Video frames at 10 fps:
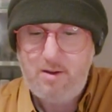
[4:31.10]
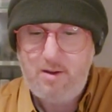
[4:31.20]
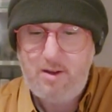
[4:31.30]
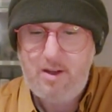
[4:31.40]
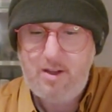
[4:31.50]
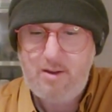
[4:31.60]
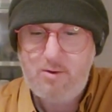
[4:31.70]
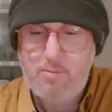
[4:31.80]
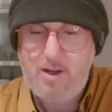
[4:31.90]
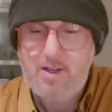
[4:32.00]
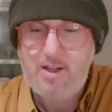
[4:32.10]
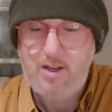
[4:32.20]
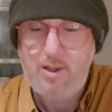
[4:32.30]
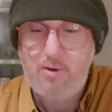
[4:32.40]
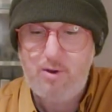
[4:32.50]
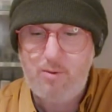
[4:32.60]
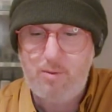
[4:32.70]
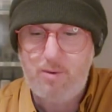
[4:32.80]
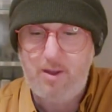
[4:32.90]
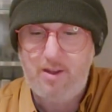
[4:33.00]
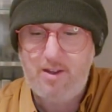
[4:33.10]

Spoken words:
Yeah, it was better than I thought it would be.